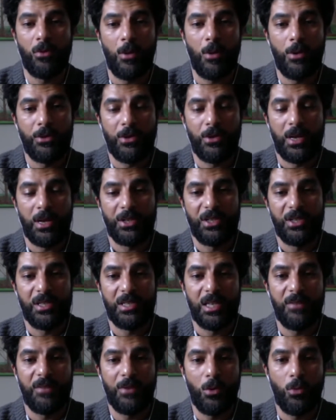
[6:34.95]
I wanted to actually
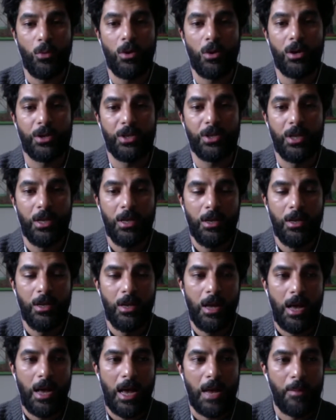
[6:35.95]
see if it worked.
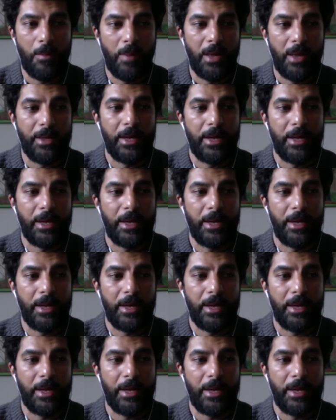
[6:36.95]
And by the end of the